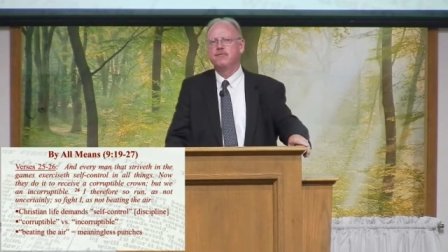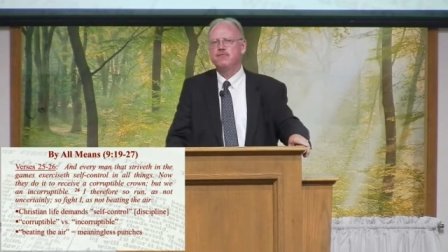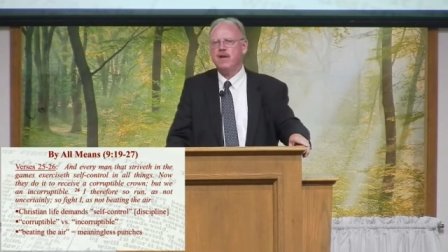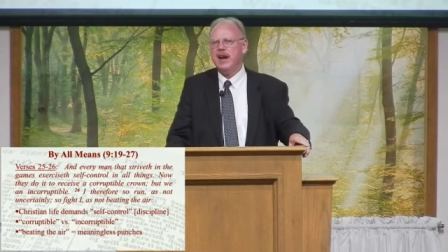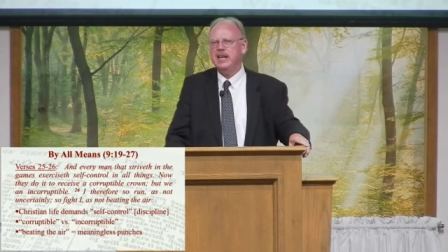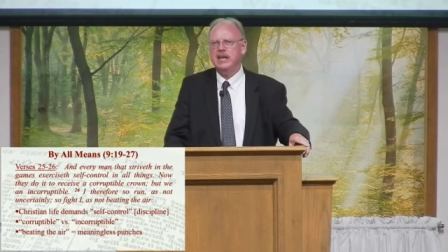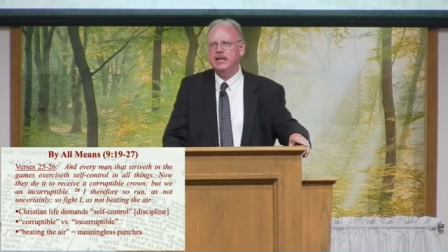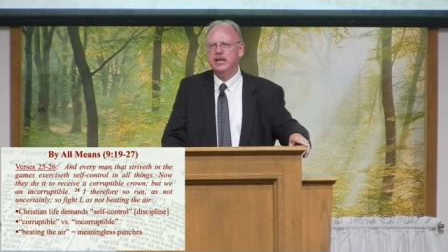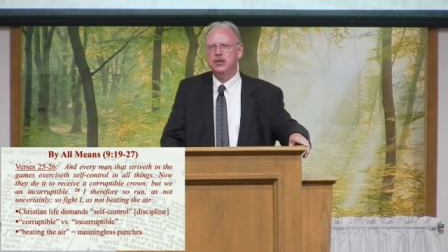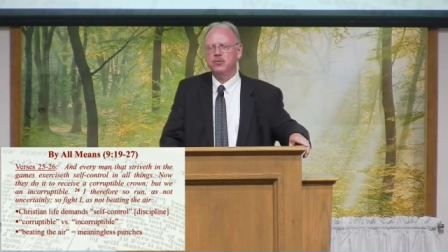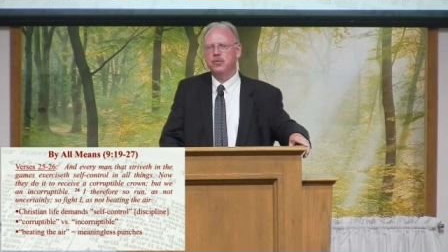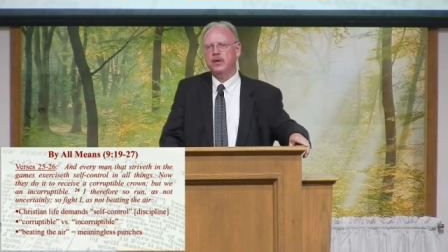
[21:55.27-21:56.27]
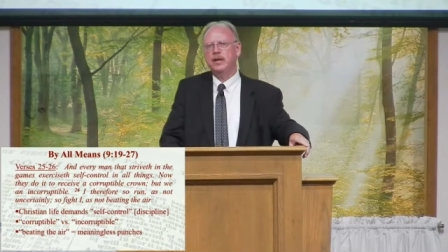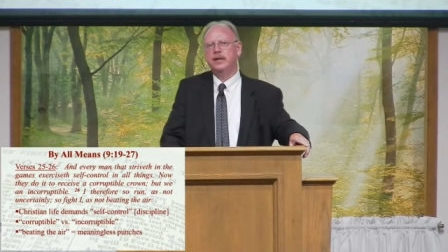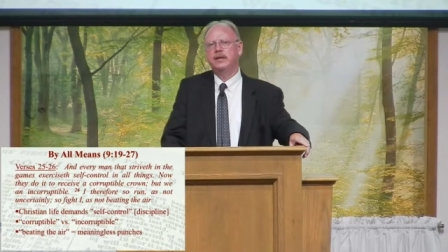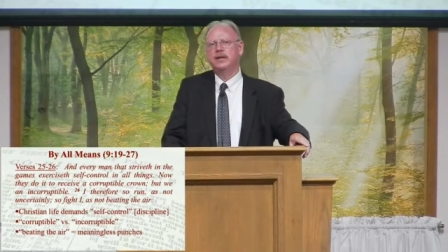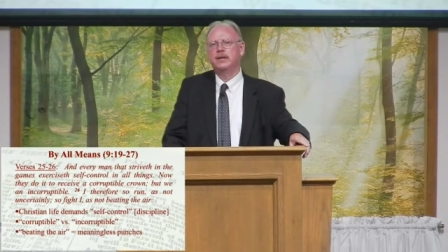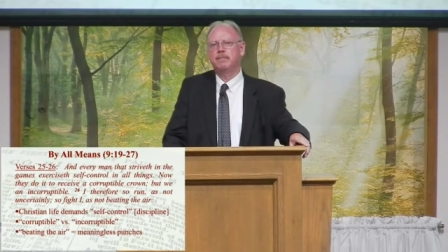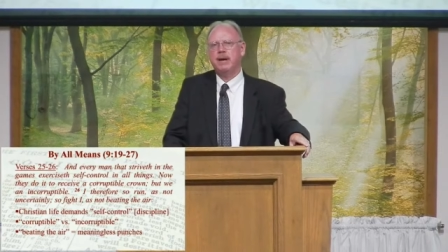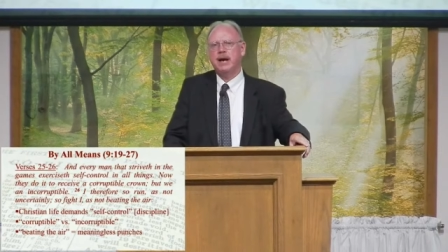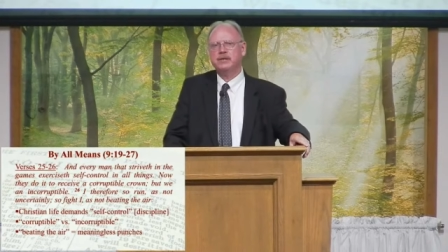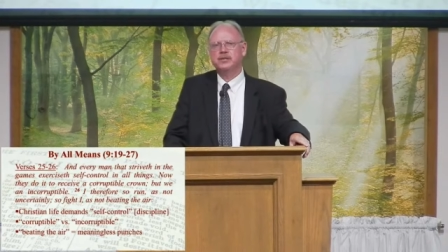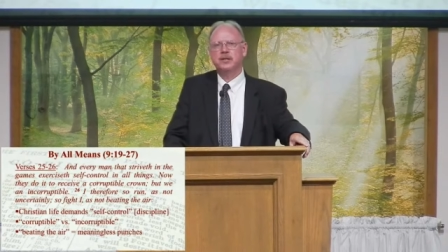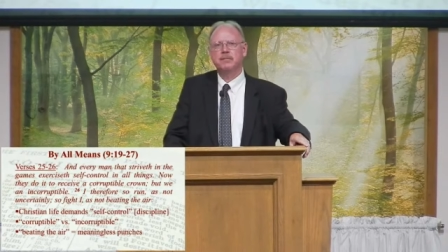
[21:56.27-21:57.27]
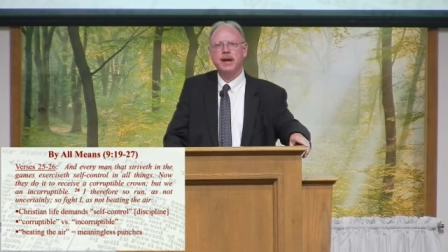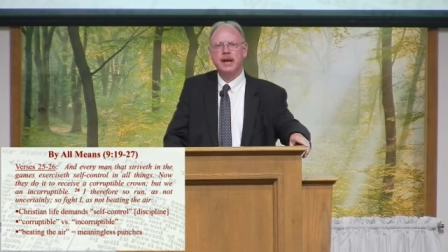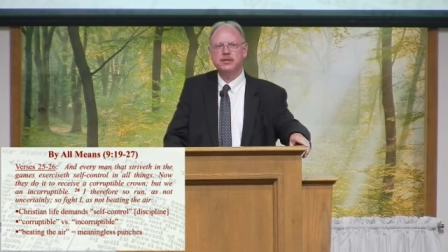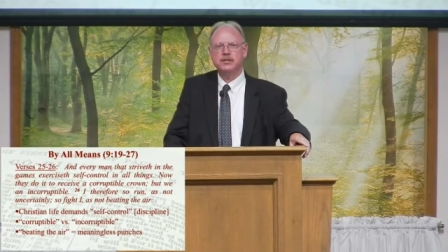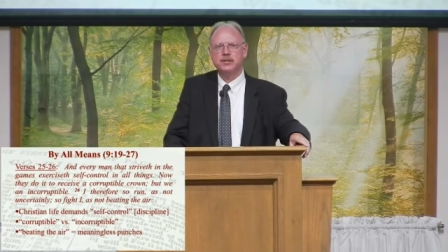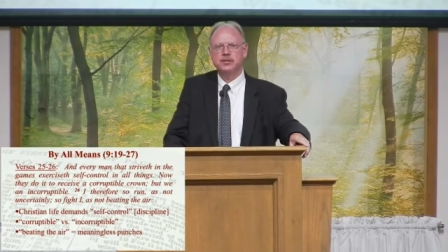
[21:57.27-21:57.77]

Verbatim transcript: fighting in the ring in a boxing match